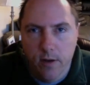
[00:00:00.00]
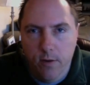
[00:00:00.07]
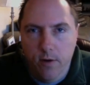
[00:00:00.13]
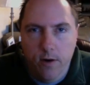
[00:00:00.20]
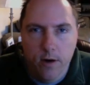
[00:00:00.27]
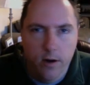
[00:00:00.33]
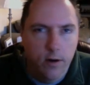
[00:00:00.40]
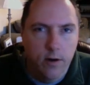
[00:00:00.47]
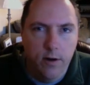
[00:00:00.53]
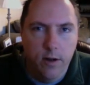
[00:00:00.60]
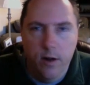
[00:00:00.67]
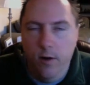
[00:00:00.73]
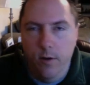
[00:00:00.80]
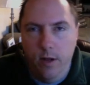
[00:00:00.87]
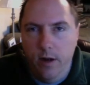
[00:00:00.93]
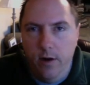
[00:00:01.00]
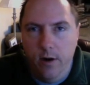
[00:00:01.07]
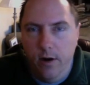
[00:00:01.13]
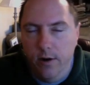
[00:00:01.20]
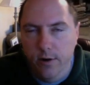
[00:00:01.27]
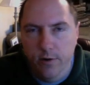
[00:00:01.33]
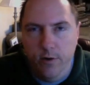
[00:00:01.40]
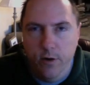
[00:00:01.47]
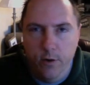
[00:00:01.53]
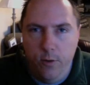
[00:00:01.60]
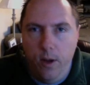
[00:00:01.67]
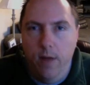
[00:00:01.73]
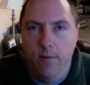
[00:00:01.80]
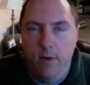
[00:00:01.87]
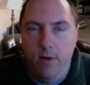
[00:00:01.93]
or your kindergartners or
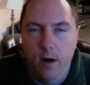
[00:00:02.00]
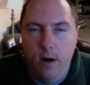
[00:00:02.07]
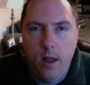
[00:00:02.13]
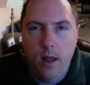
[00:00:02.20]
whoever,